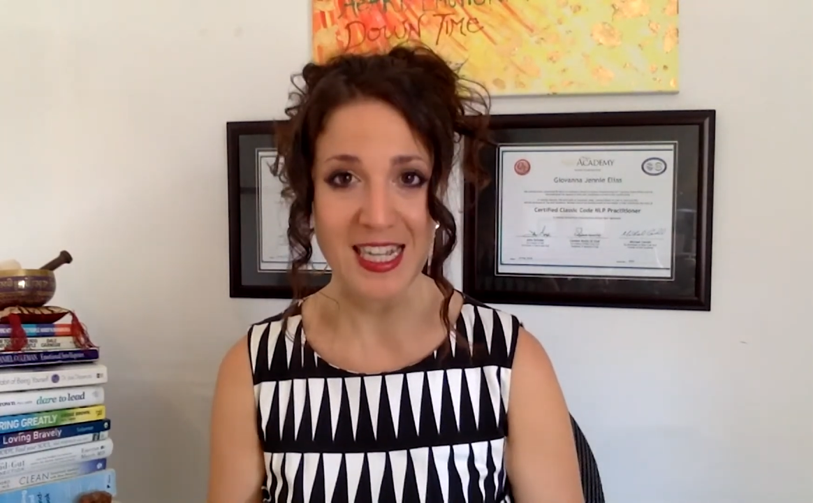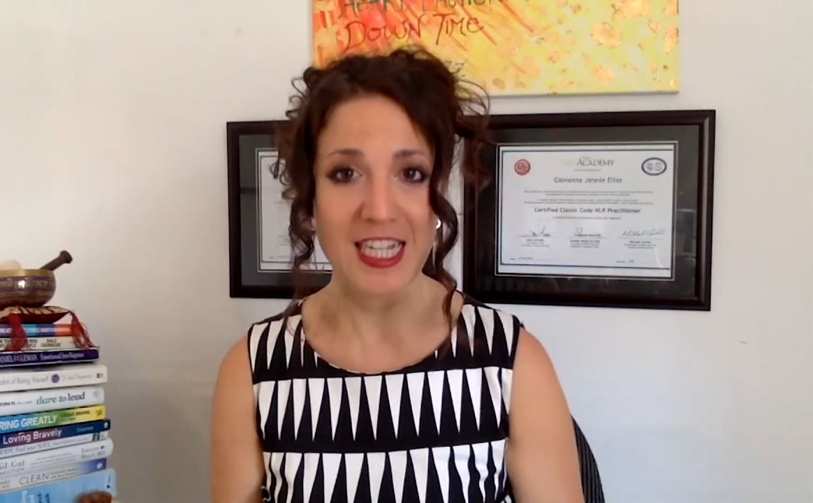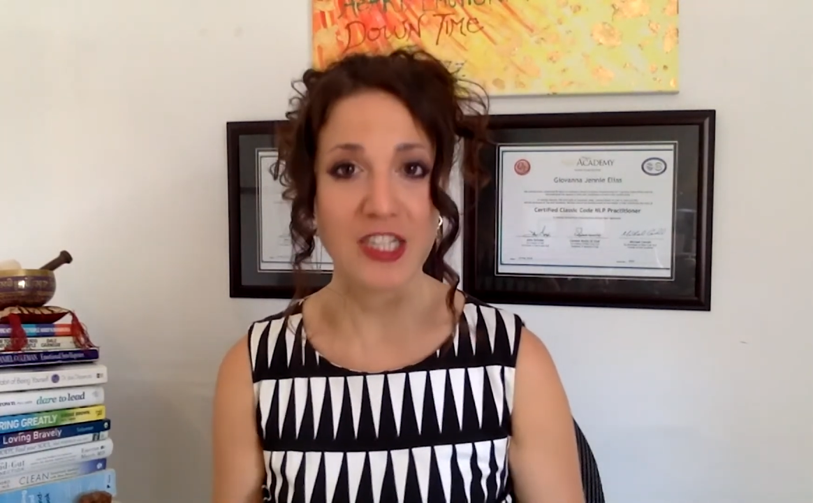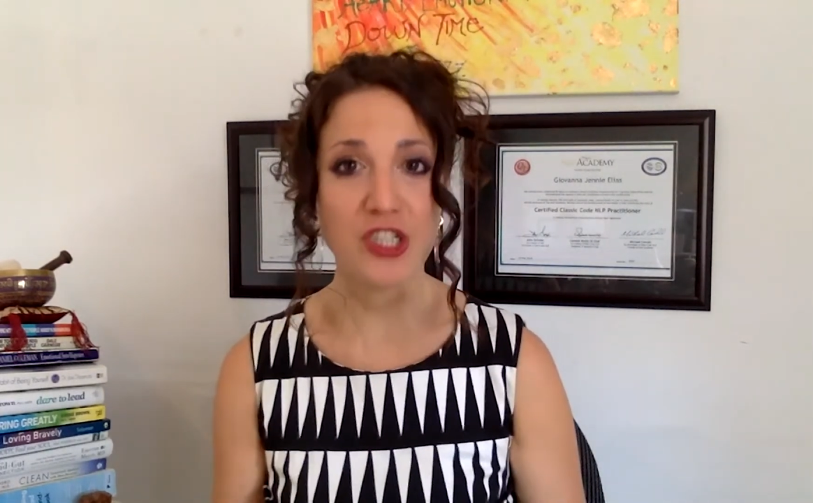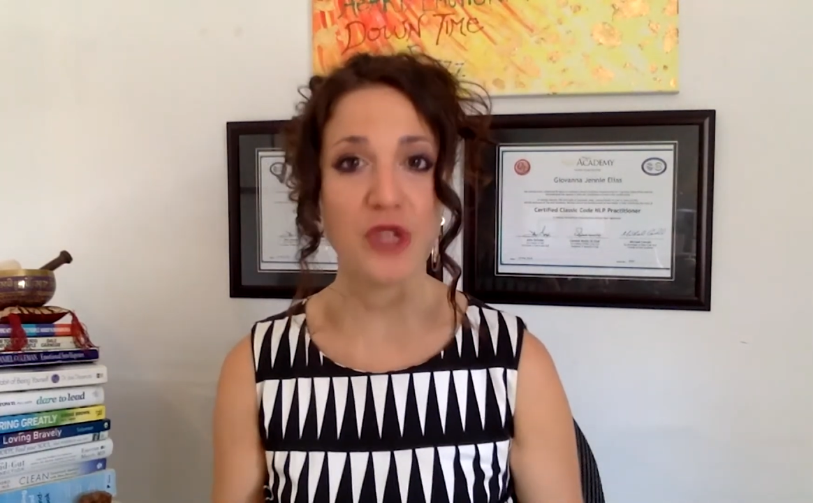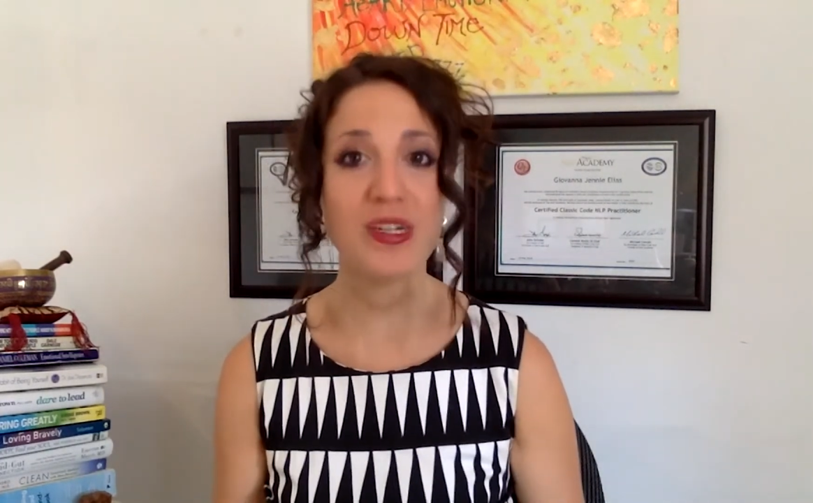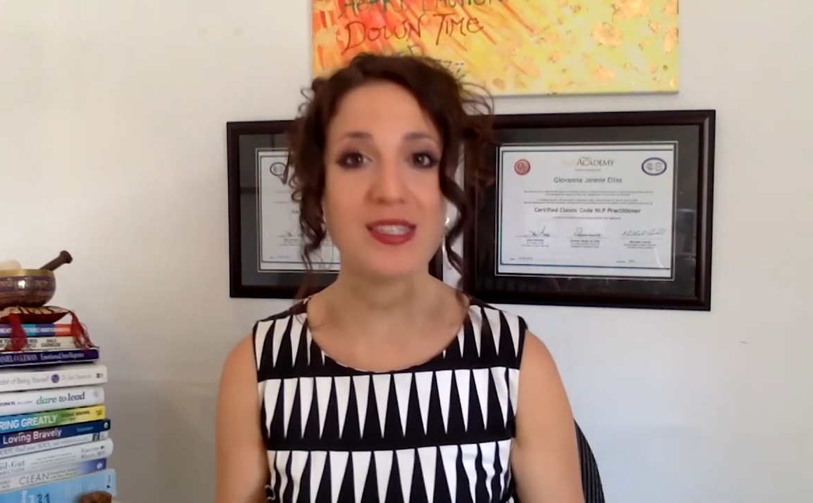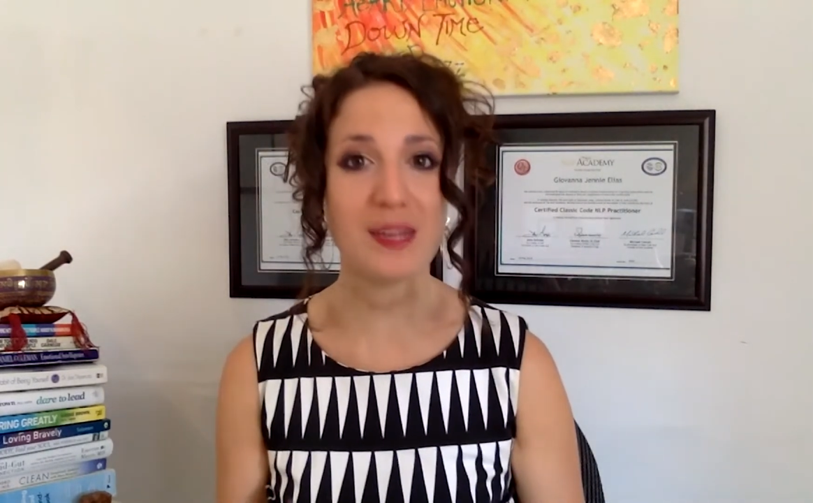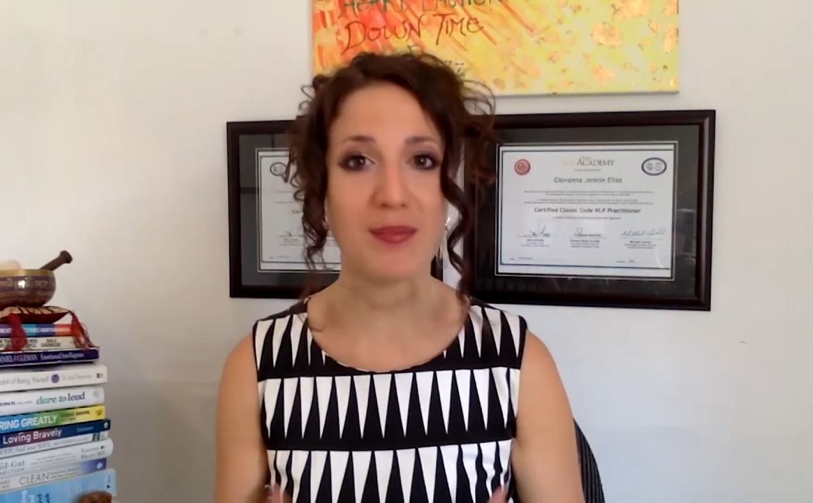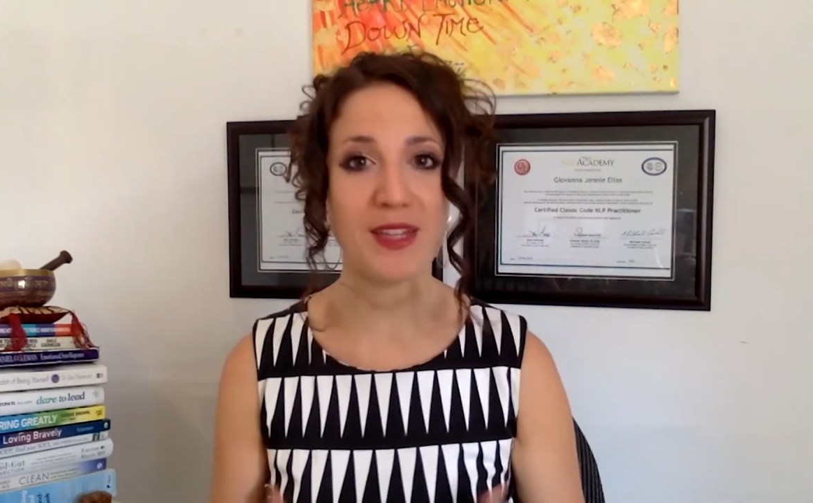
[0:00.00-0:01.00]
and doing
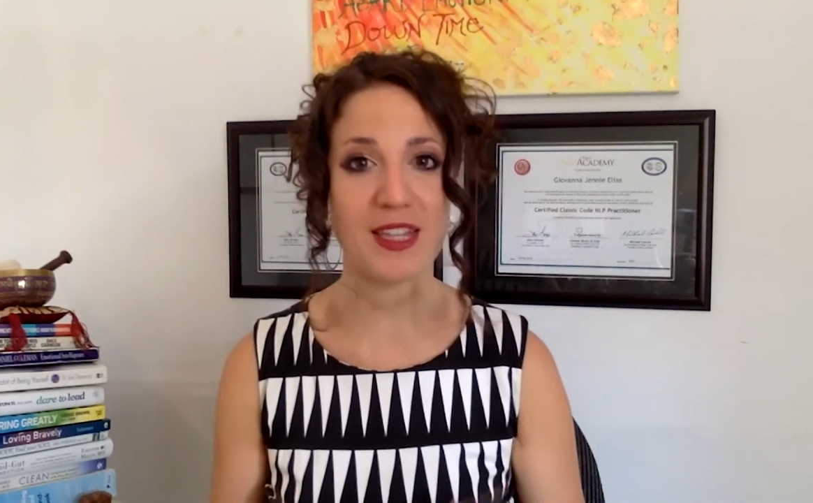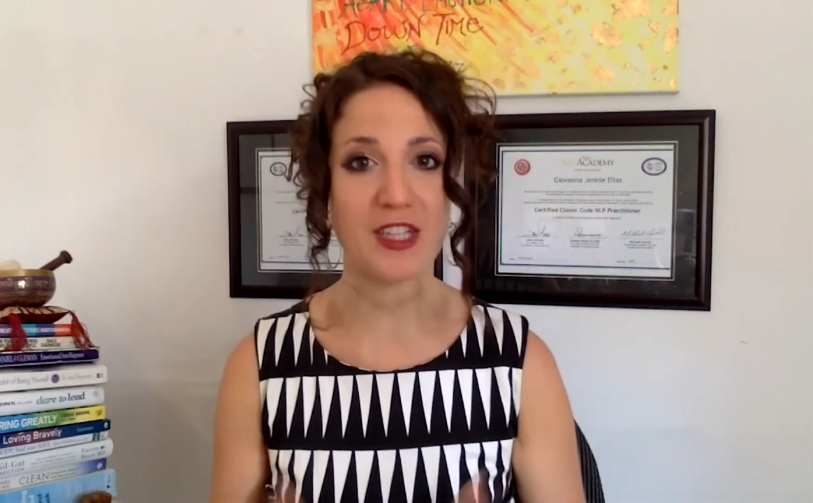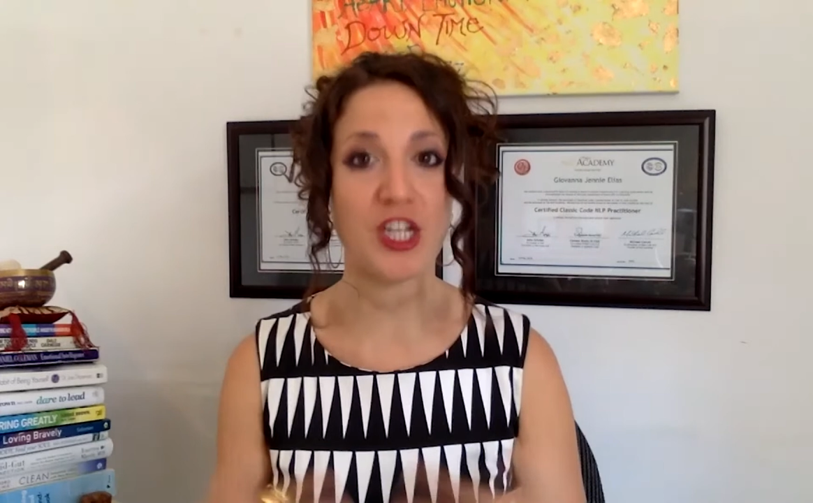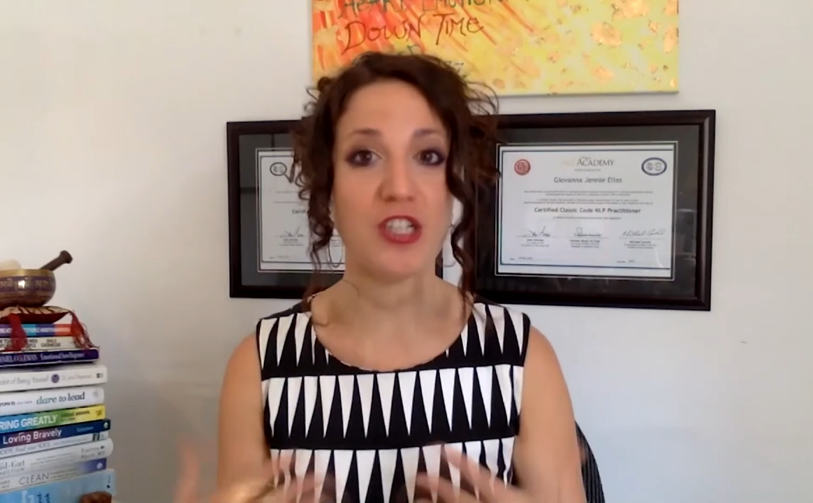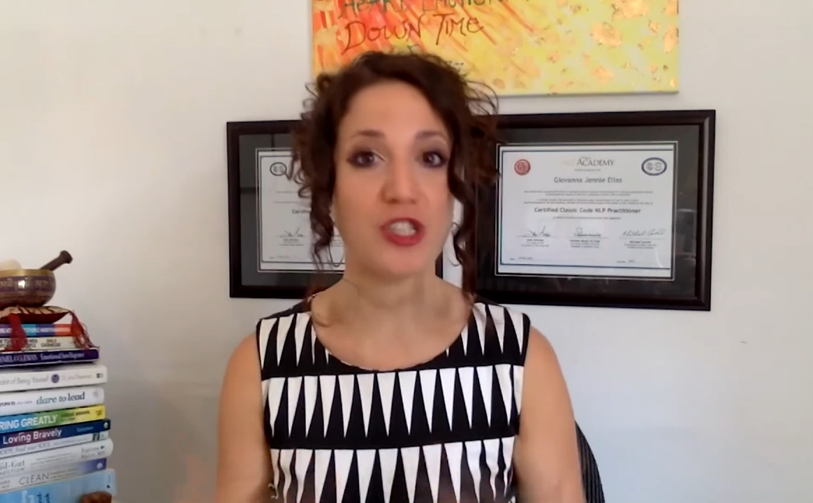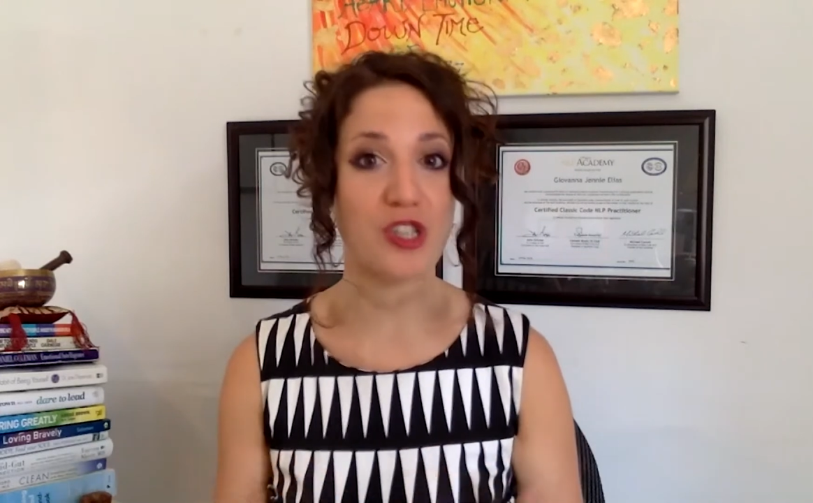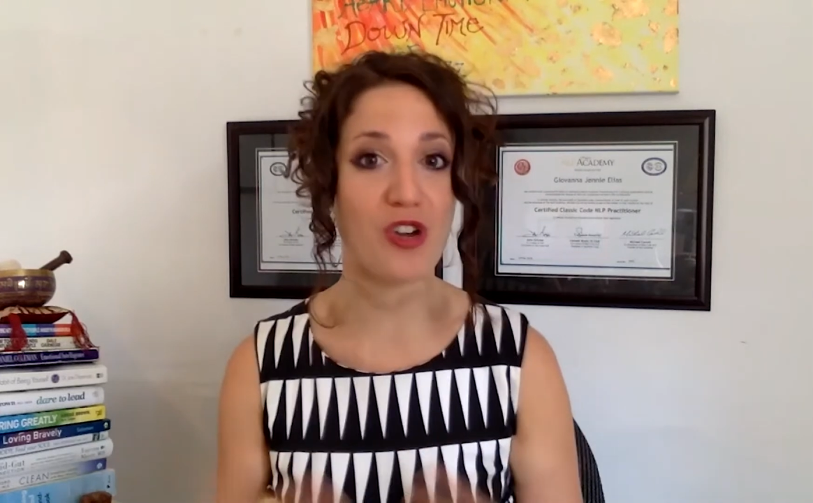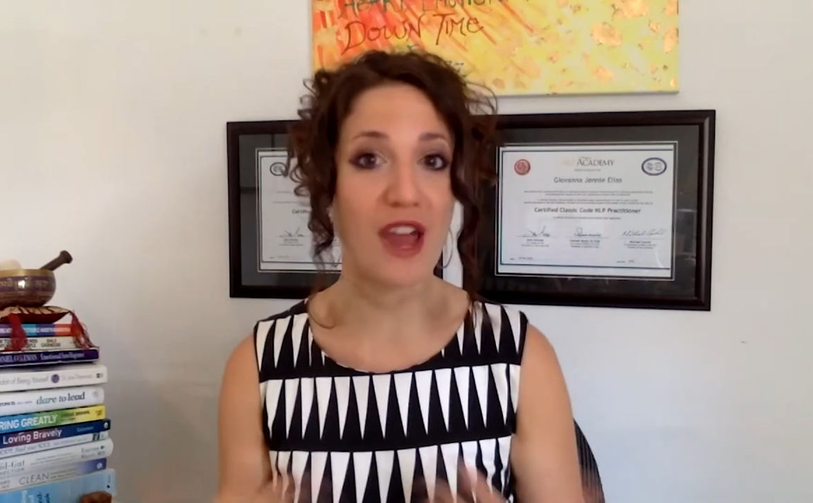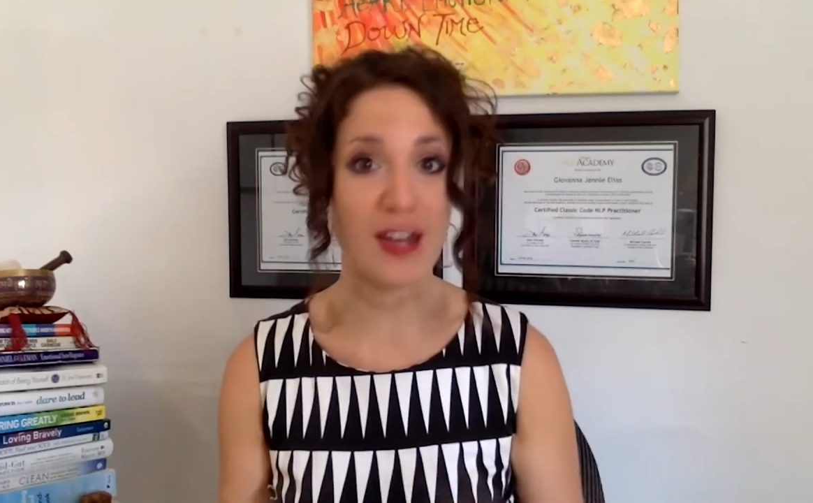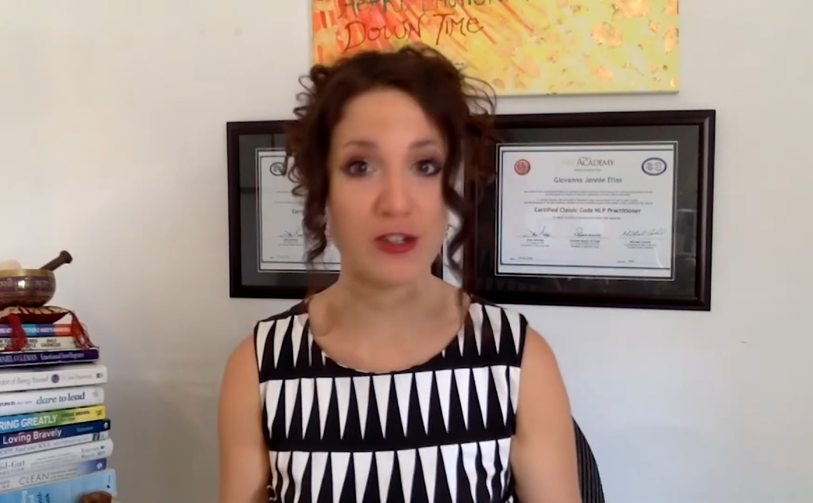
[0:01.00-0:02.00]
something that changes
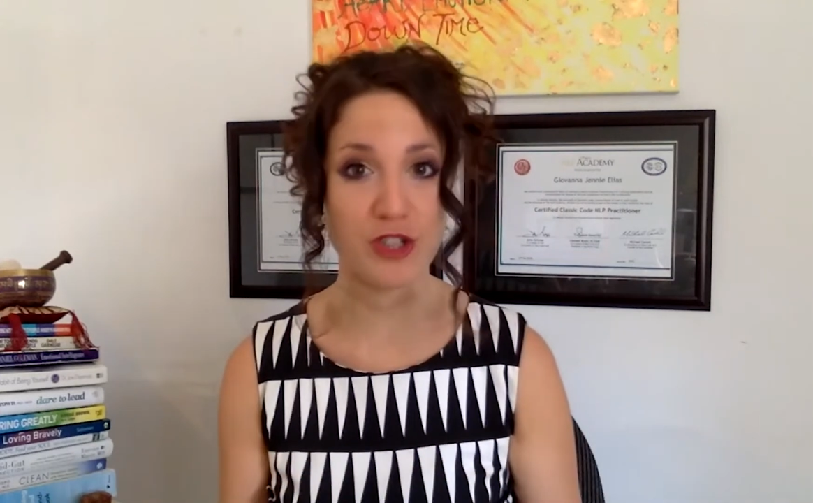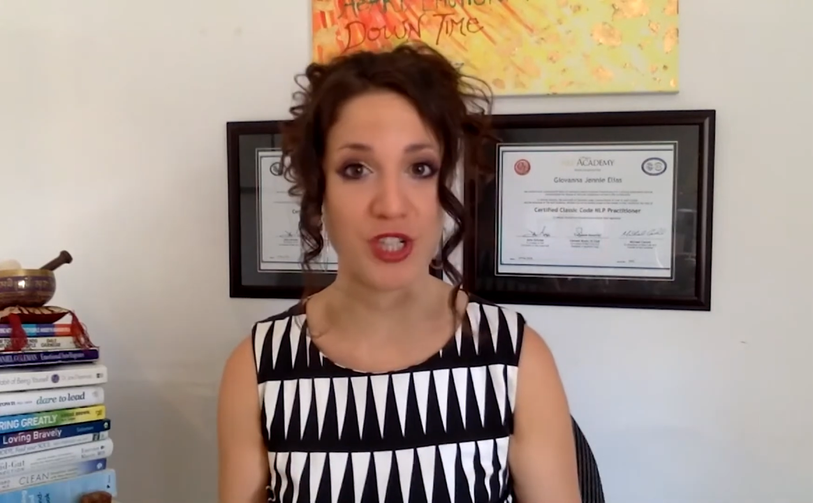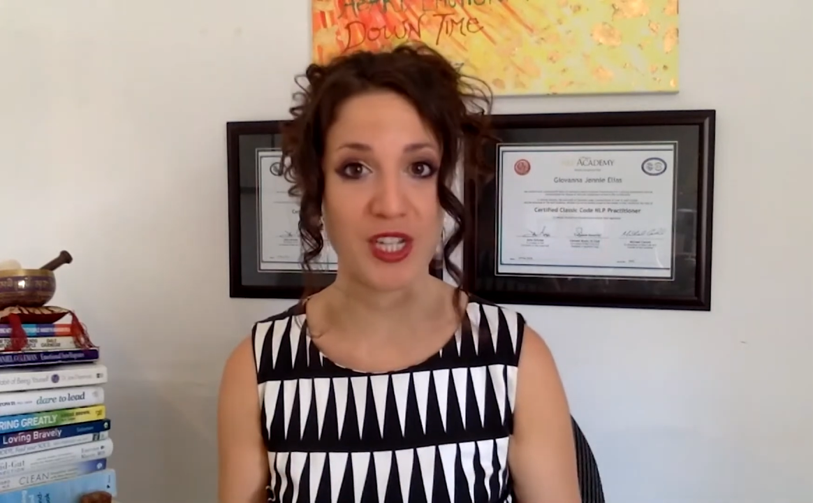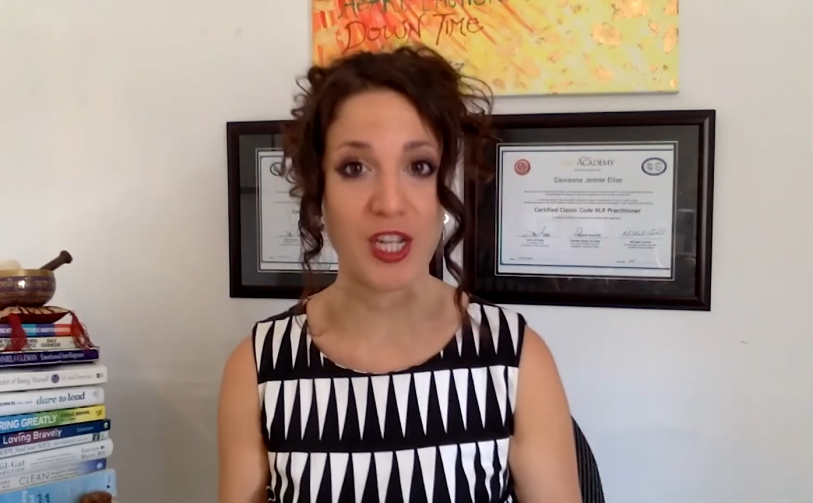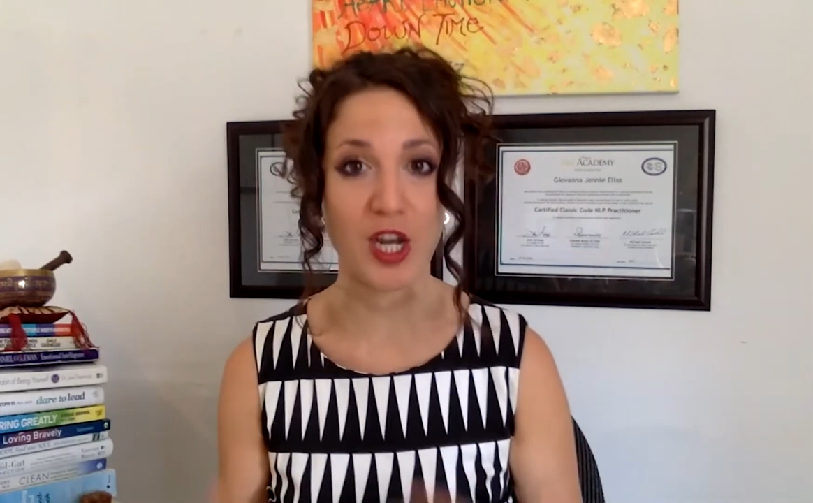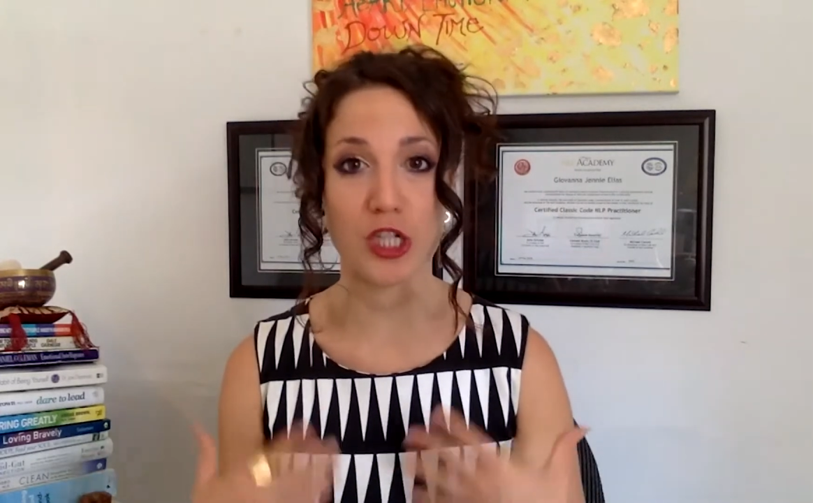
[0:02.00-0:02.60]
our energy,